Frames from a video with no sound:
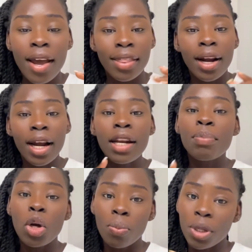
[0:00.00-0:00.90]
they're gonna
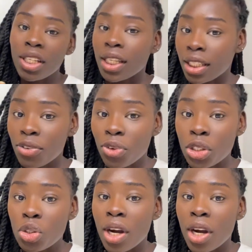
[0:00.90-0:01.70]
be completely different. You're